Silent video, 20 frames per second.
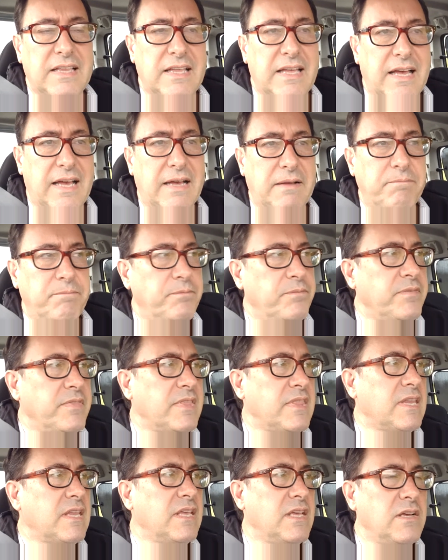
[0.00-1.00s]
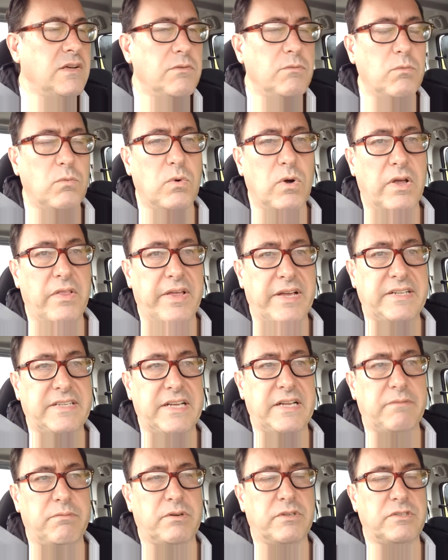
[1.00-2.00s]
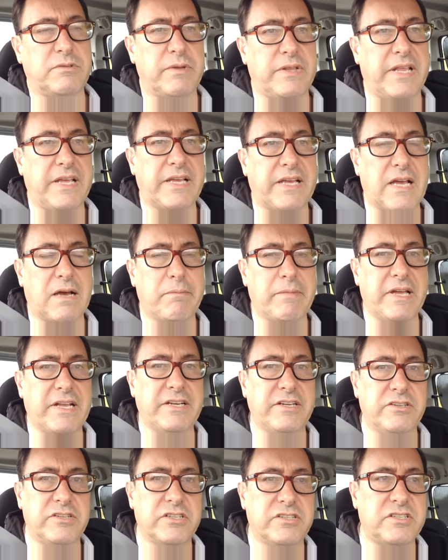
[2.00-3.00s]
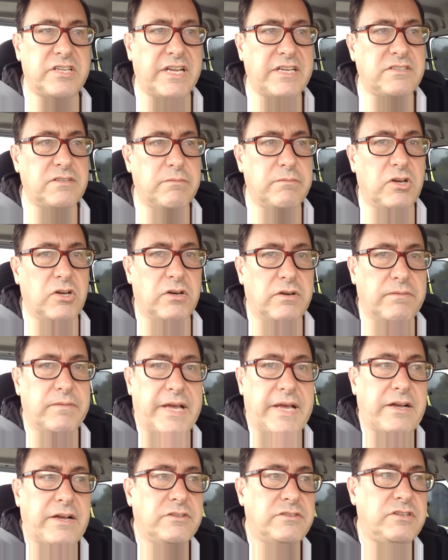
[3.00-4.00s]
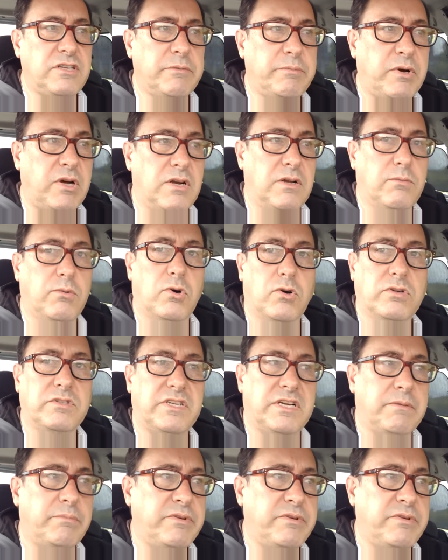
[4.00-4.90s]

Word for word: um, what they did was when they come in, you just say to them, "Look, hang on to your bottle of water.